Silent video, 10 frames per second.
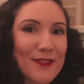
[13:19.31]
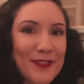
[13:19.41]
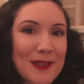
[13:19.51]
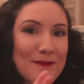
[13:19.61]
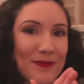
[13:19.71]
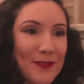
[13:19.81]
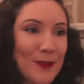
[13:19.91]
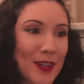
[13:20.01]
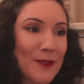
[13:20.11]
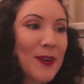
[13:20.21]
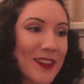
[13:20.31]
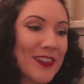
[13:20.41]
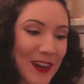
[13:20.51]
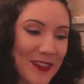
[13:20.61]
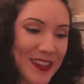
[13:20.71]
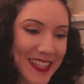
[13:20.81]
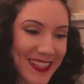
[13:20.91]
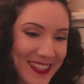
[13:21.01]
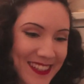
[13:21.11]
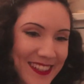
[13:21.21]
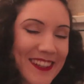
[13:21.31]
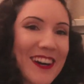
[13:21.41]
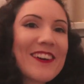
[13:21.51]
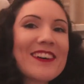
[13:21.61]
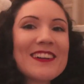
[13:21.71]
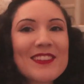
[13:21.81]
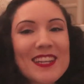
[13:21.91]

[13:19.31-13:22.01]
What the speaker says: Film where you're going, you know?